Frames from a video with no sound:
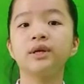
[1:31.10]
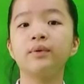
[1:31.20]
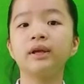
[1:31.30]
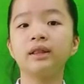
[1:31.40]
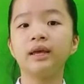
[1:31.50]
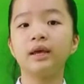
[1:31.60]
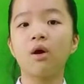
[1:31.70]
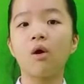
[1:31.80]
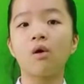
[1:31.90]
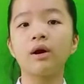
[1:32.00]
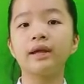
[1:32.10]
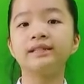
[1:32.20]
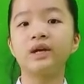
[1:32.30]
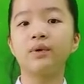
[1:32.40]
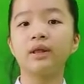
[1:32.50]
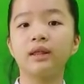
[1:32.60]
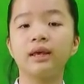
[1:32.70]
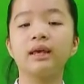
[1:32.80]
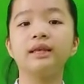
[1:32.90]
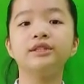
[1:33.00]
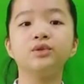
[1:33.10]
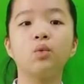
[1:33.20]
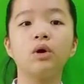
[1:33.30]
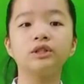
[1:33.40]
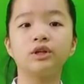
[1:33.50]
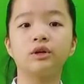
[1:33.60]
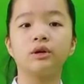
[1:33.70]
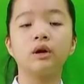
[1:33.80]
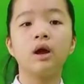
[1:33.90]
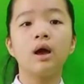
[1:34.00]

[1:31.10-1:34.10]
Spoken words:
directly or indirectly into water